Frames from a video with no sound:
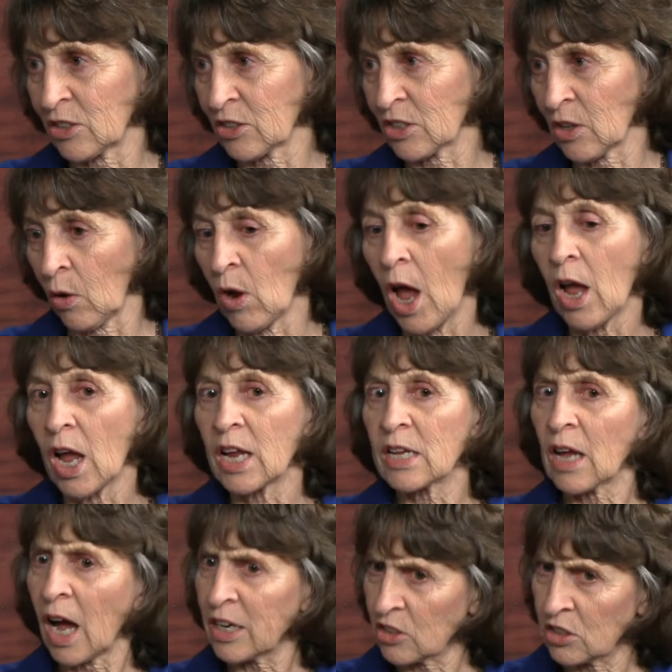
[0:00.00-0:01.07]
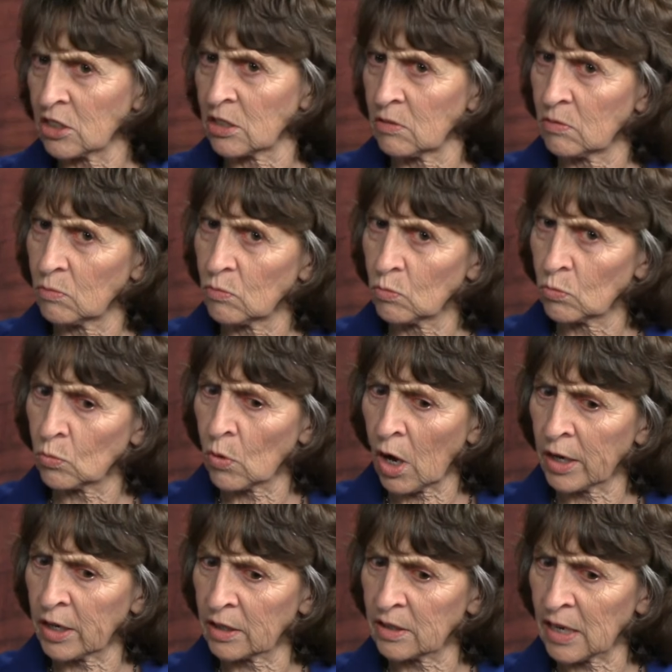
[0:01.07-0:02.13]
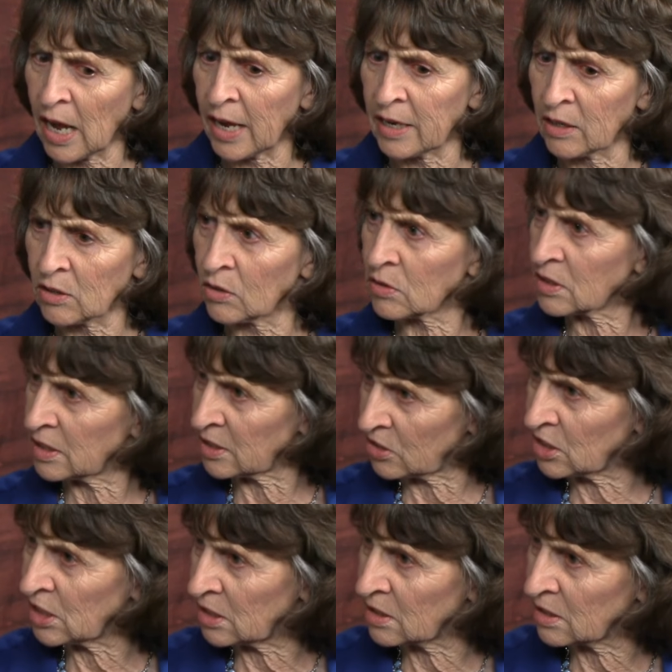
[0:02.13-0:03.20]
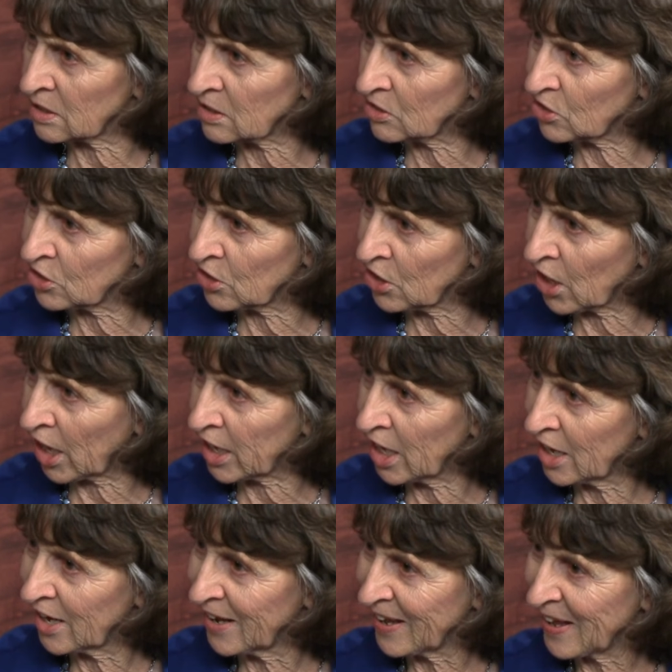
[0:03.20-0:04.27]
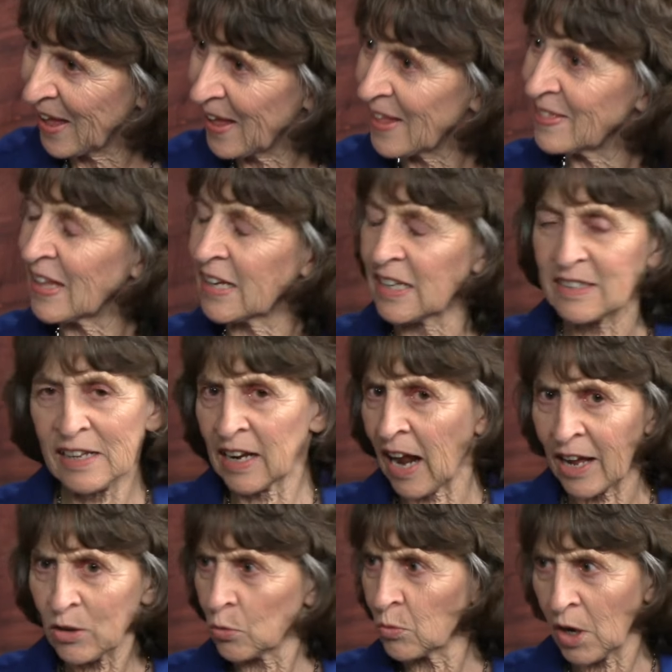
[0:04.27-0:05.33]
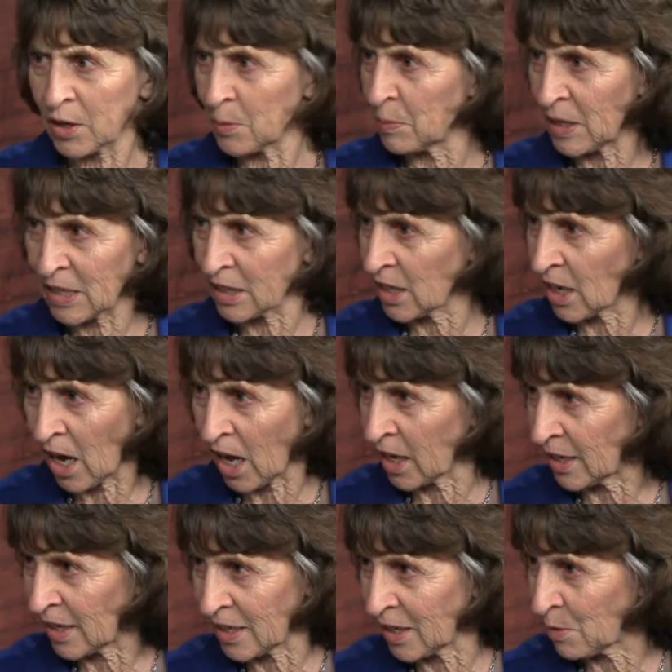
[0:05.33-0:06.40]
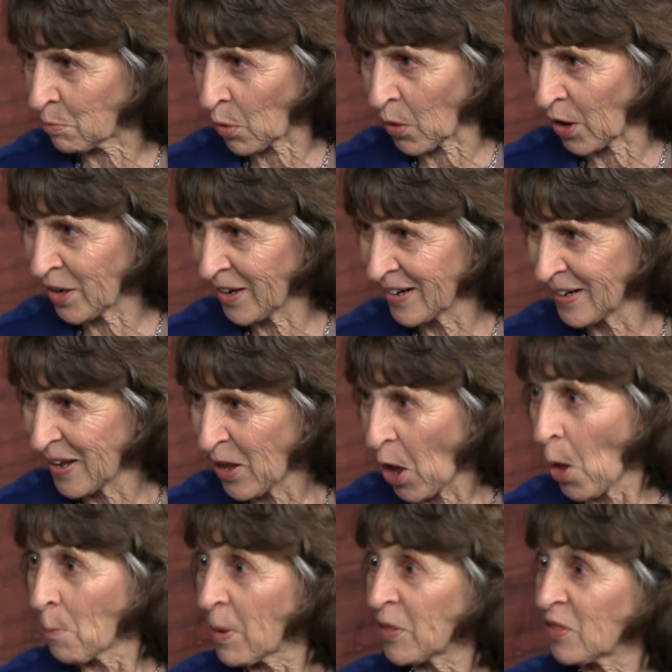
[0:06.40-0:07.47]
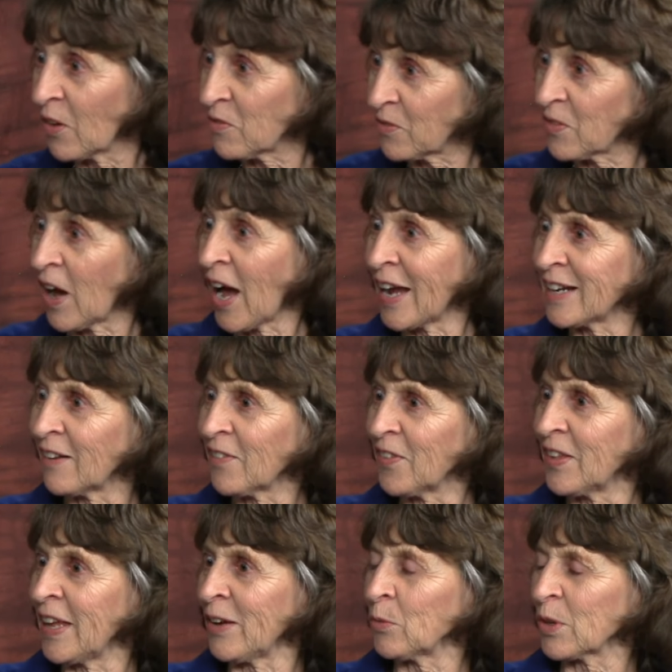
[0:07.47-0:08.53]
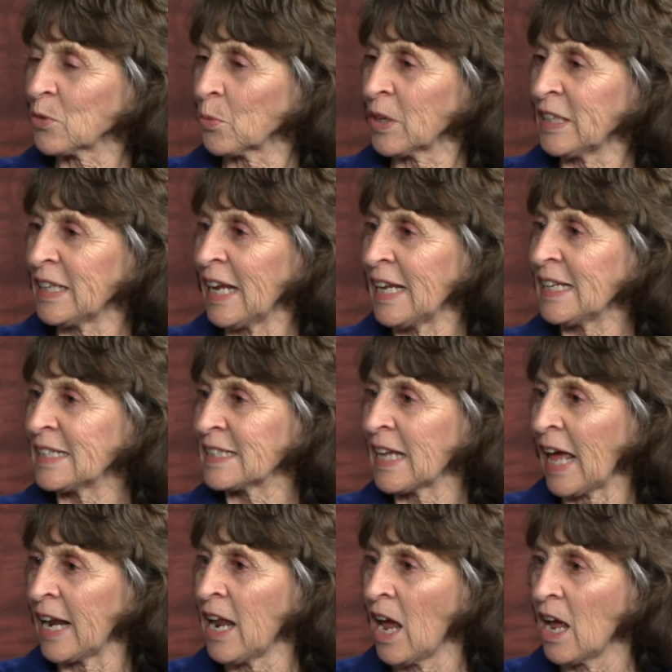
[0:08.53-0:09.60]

her so. I should want to die to go see Jesus, shouldn't I? Yeah. And then he said, I don't want to be a God anymore. But the final thing was one day he said,